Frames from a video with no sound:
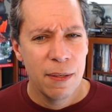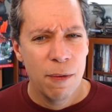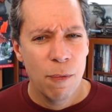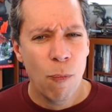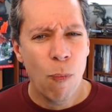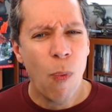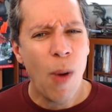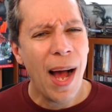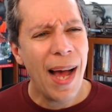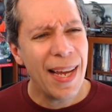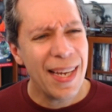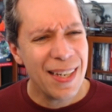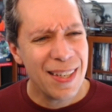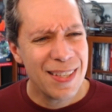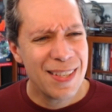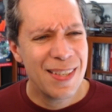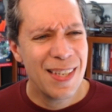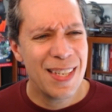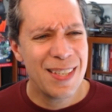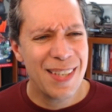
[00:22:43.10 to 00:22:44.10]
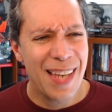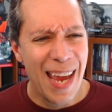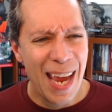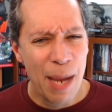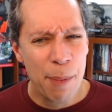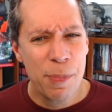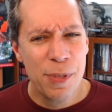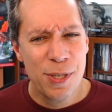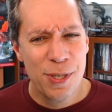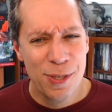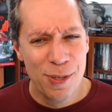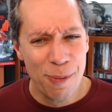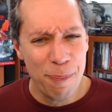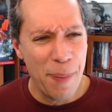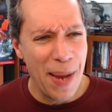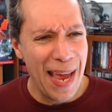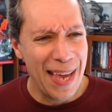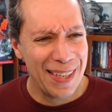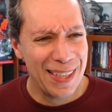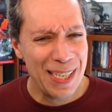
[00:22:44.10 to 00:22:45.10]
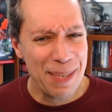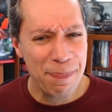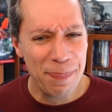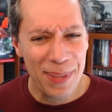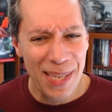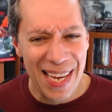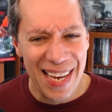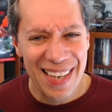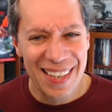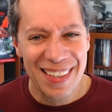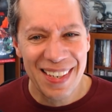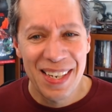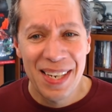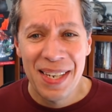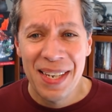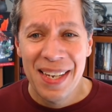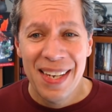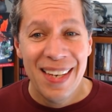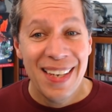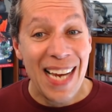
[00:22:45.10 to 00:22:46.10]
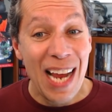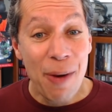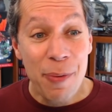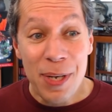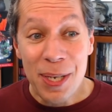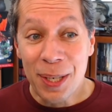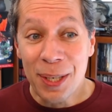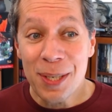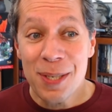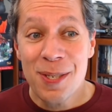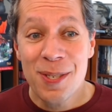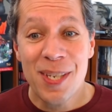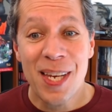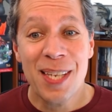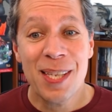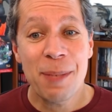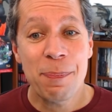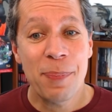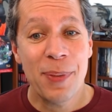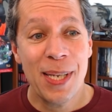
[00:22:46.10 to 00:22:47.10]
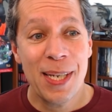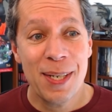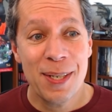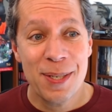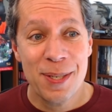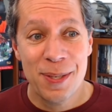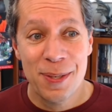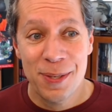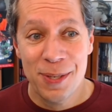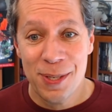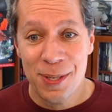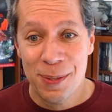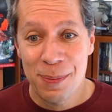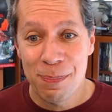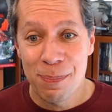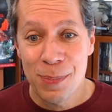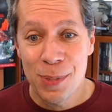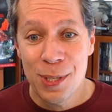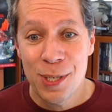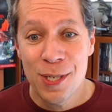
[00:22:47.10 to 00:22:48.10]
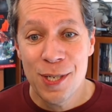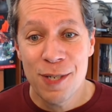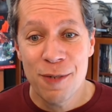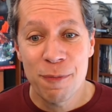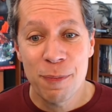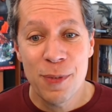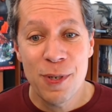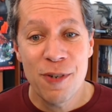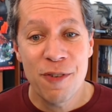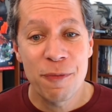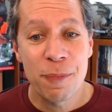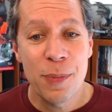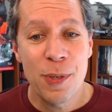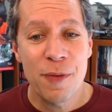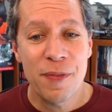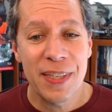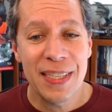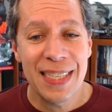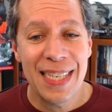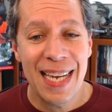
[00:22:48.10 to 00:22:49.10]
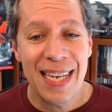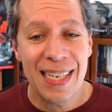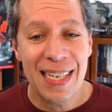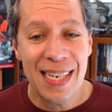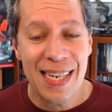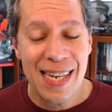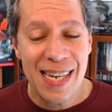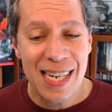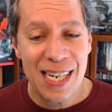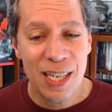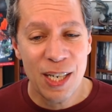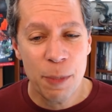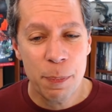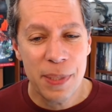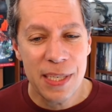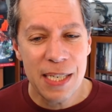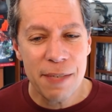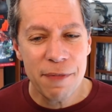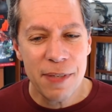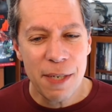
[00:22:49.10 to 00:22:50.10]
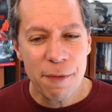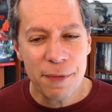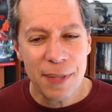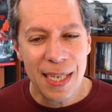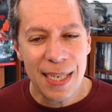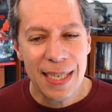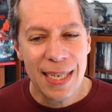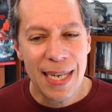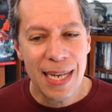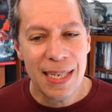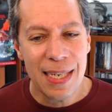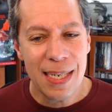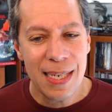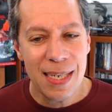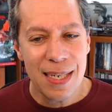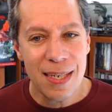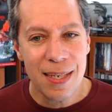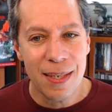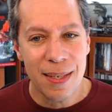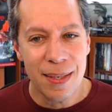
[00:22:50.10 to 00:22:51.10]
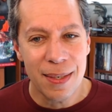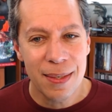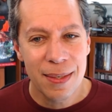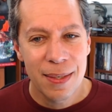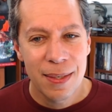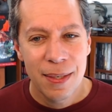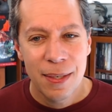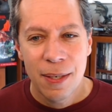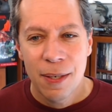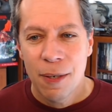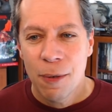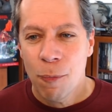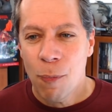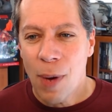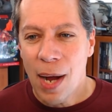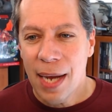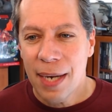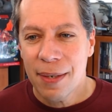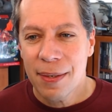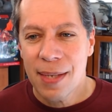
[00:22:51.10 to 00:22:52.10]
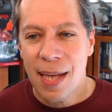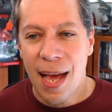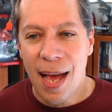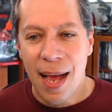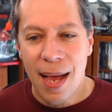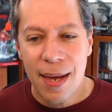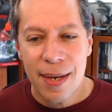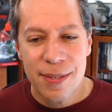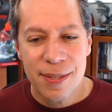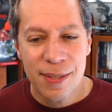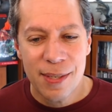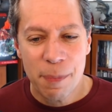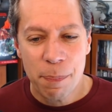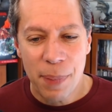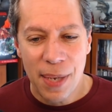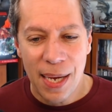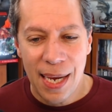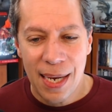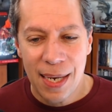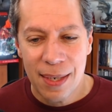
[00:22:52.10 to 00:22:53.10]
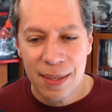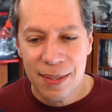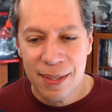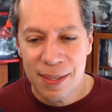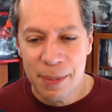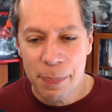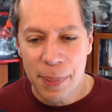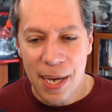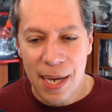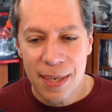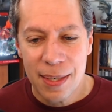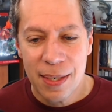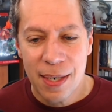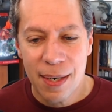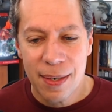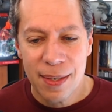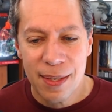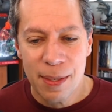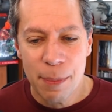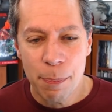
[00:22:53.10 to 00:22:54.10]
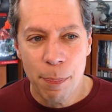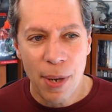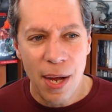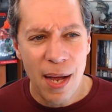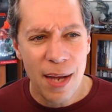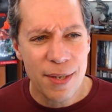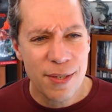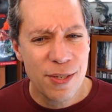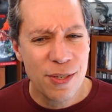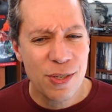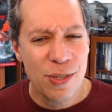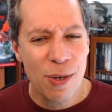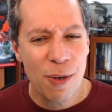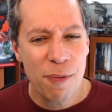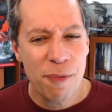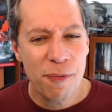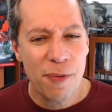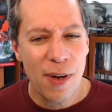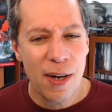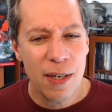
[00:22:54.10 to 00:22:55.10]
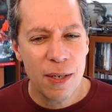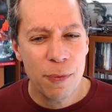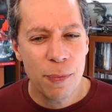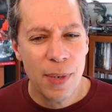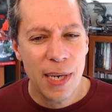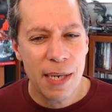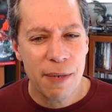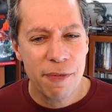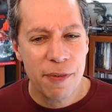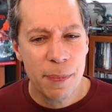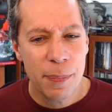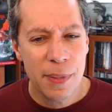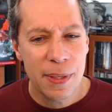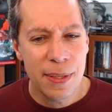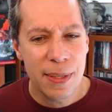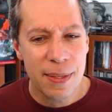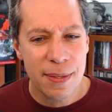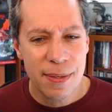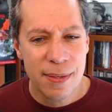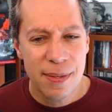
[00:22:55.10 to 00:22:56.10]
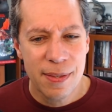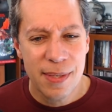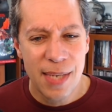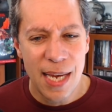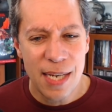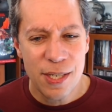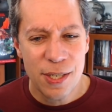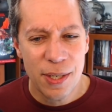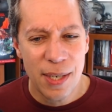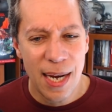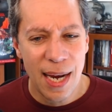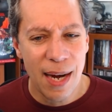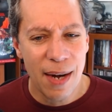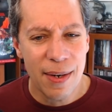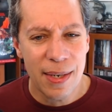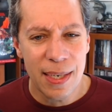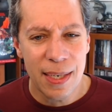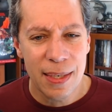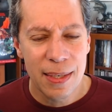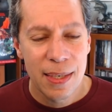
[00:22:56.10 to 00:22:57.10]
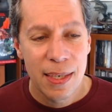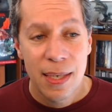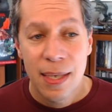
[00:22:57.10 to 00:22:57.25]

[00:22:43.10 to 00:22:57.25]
Why is this ambush so badly planned? Now, we could say the players just move, and get here. But even if they get here, why are the eyes and the pale and the bodyguard and the boss so far away from the center area?